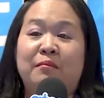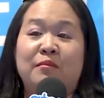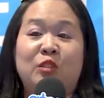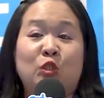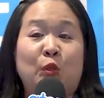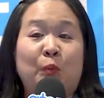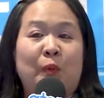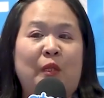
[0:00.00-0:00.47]

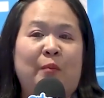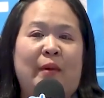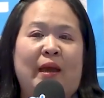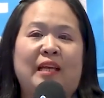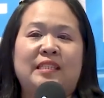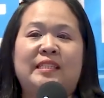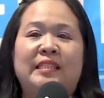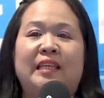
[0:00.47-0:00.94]

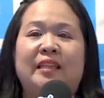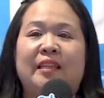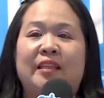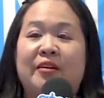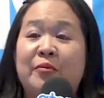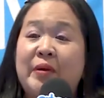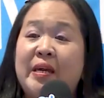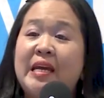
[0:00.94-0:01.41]
supplements that
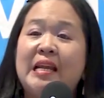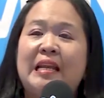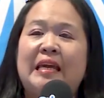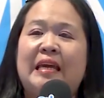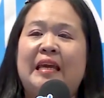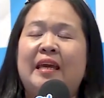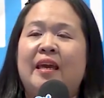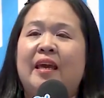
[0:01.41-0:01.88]

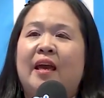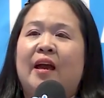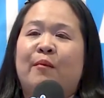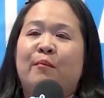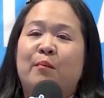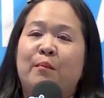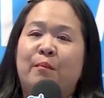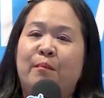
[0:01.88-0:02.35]
really
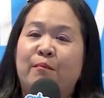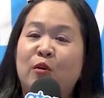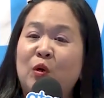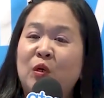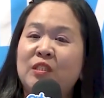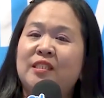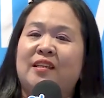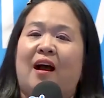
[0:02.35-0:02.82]

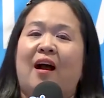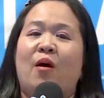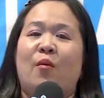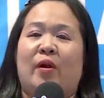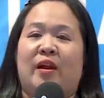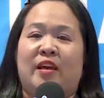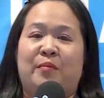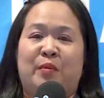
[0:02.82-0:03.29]
boost
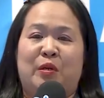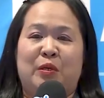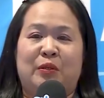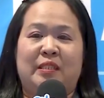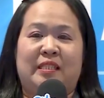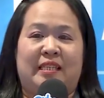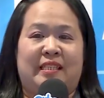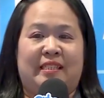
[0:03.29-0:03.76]
our
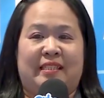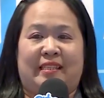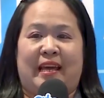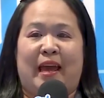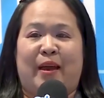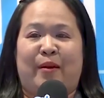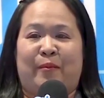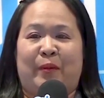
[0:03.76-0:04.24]
immune
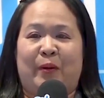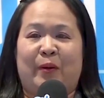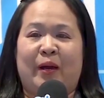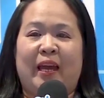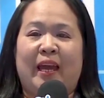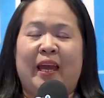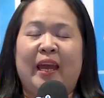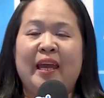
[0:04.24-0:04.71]
system.
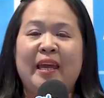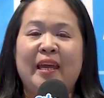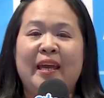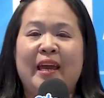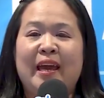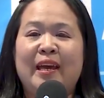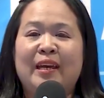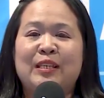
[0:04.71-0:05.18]
Okay?
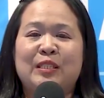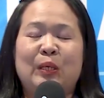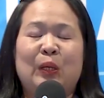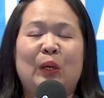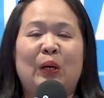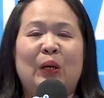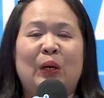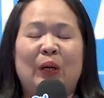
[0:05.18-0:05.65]

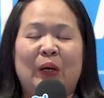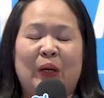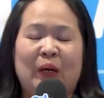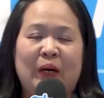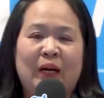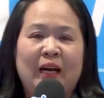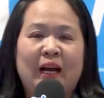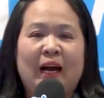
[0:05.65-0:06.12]
So,
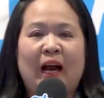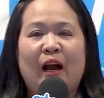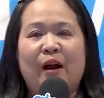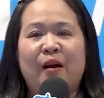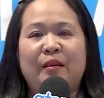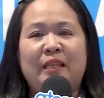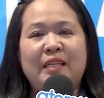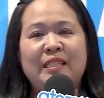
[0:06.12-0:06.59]

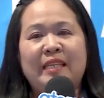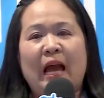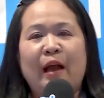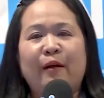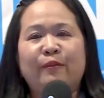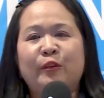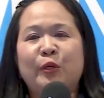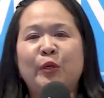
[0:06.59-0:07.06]
this
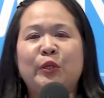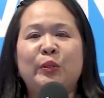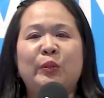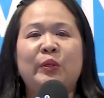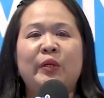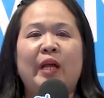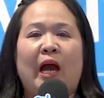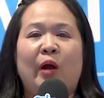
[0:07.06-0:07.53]

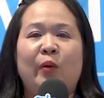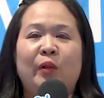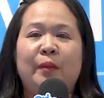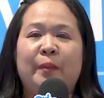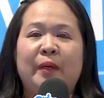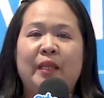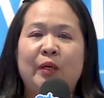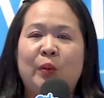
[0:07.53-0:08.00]
afternoon, I
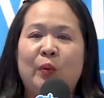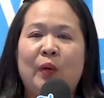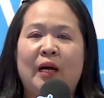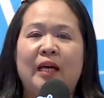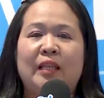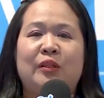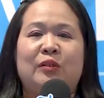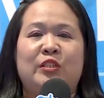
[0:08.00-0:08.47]
will be the
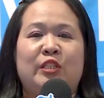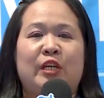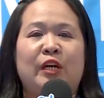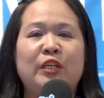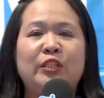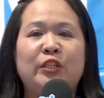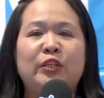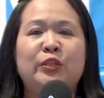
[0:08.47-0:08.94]
one to
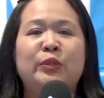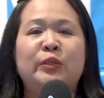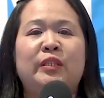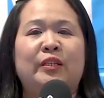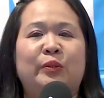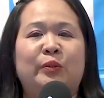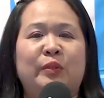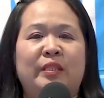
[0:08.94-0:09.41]
share to you
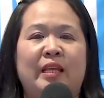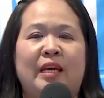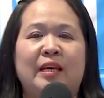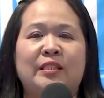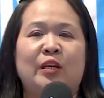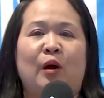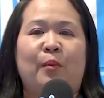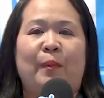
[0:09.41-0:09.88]
the
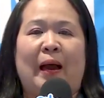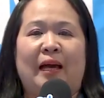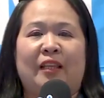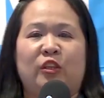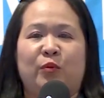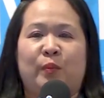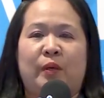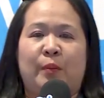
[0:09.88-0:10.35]
goodness of
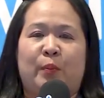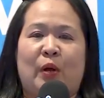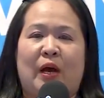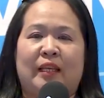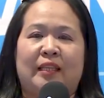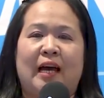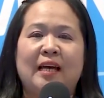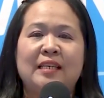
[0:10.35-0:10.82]
Atomy
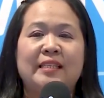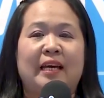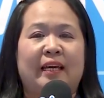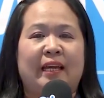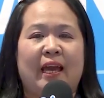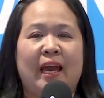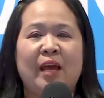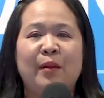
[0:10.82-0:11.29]
products.
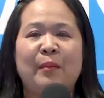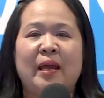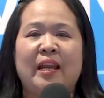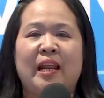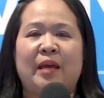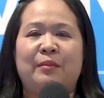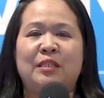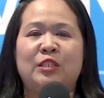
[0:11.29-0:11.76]
Again,
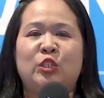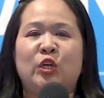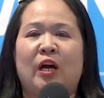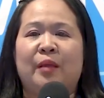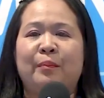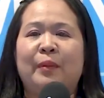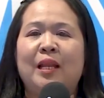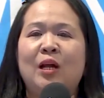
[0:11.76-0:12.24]
my name is
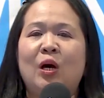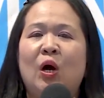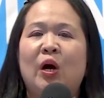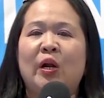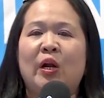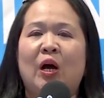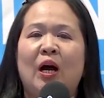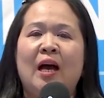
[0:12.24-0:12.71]
Joan
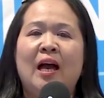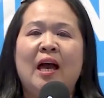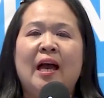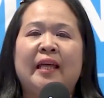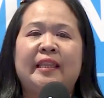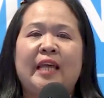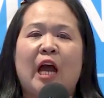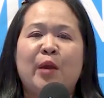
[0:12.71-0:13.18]
Balaoro,
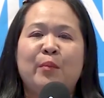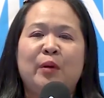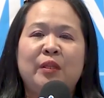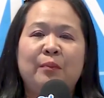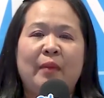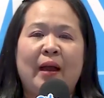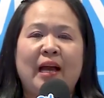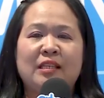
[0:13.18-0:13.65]

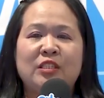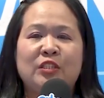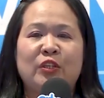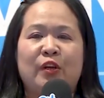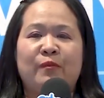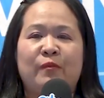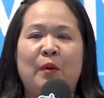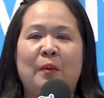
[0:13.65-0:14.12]
Diamond
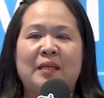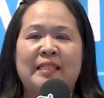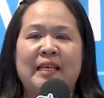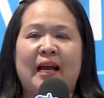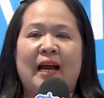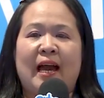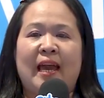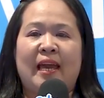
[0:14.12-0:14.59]
Master from
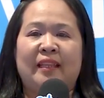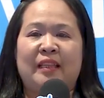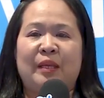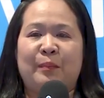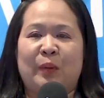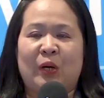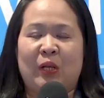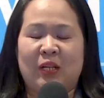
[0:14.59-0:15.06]
Masangkay
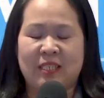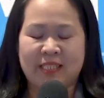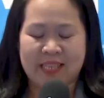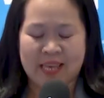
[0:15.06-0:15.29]
Antipolo